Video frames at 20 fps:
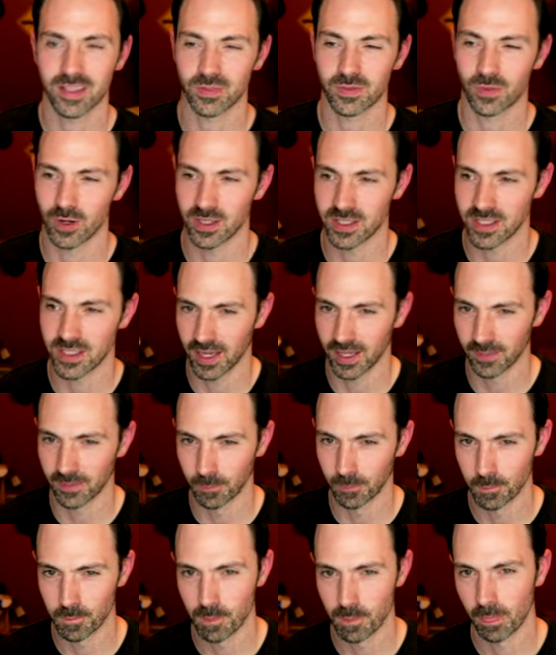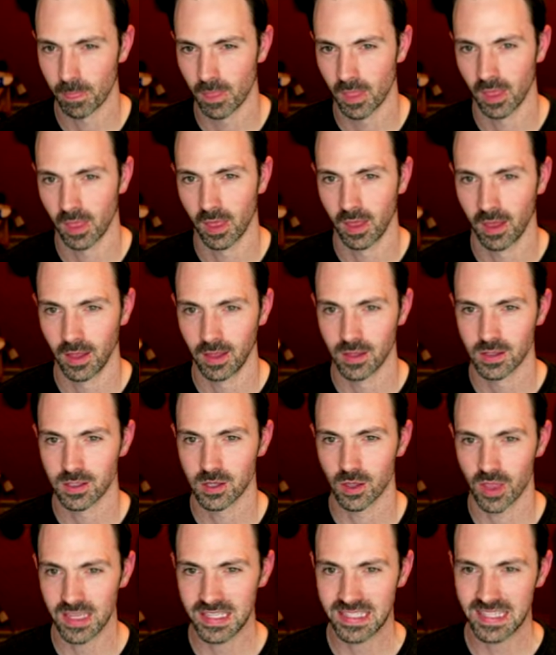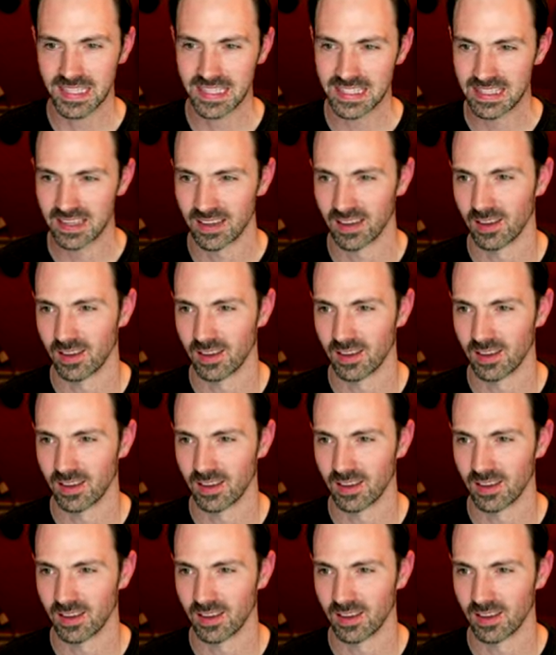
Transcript: for a second. So this is